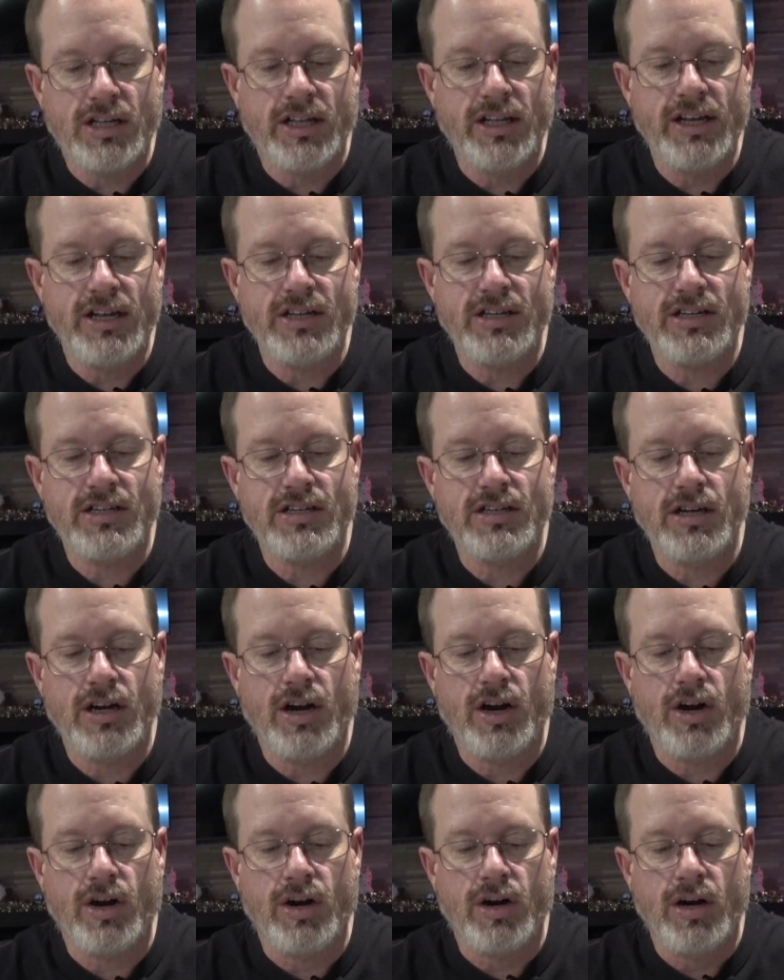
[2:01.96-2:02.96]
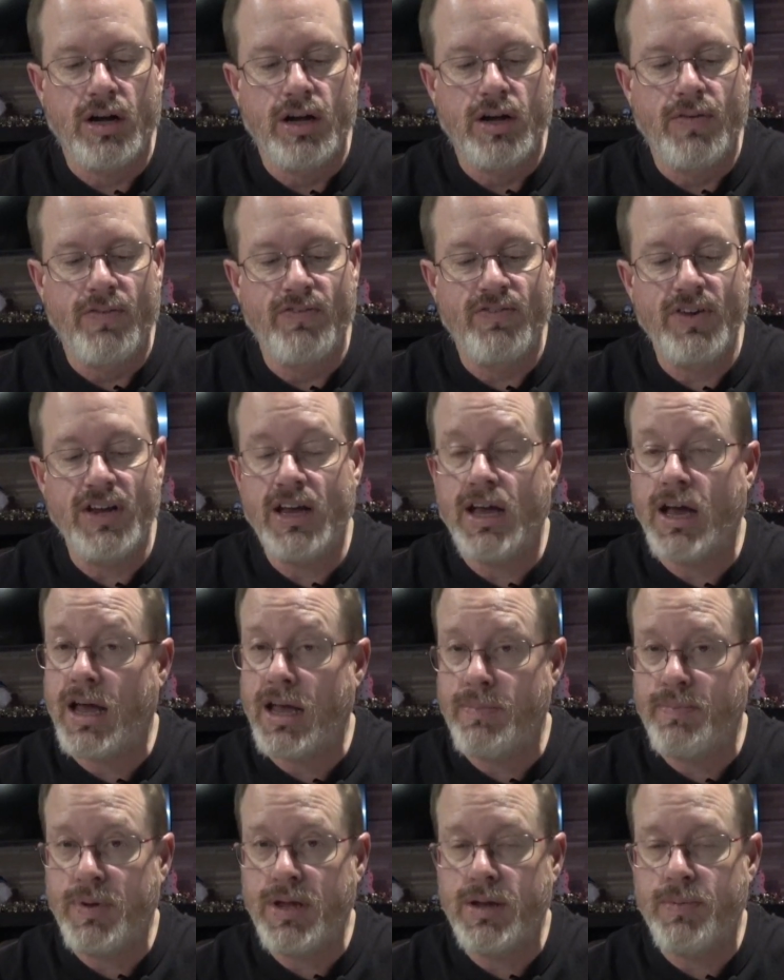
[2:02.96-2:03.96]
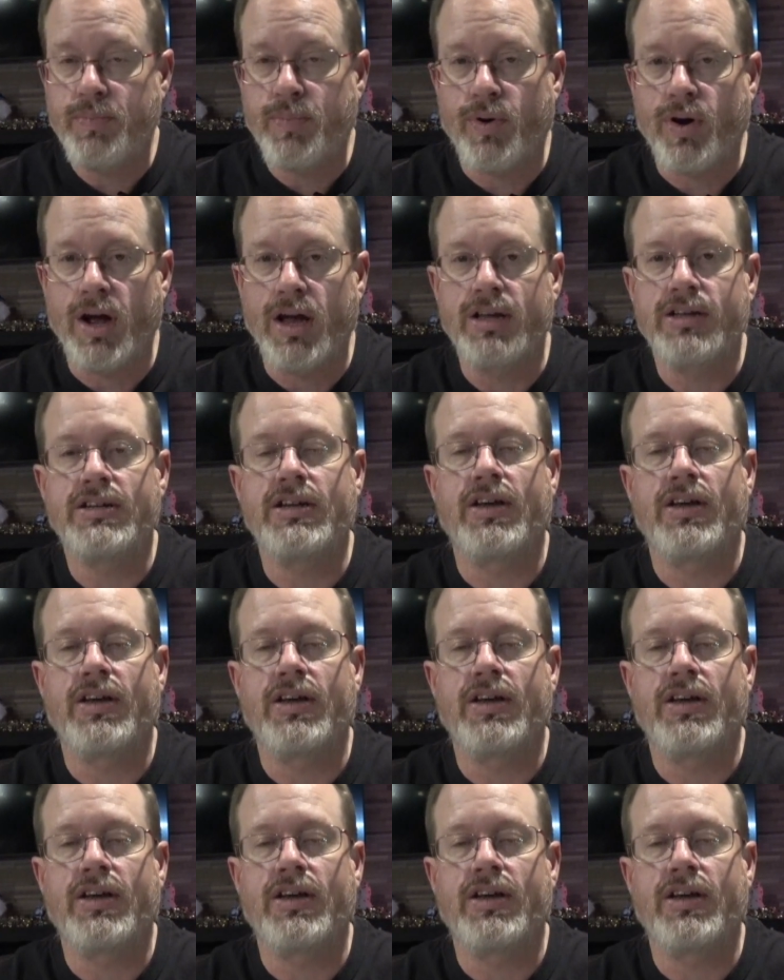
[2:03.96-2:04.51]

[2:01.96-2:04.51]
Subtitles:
lists their VIP price.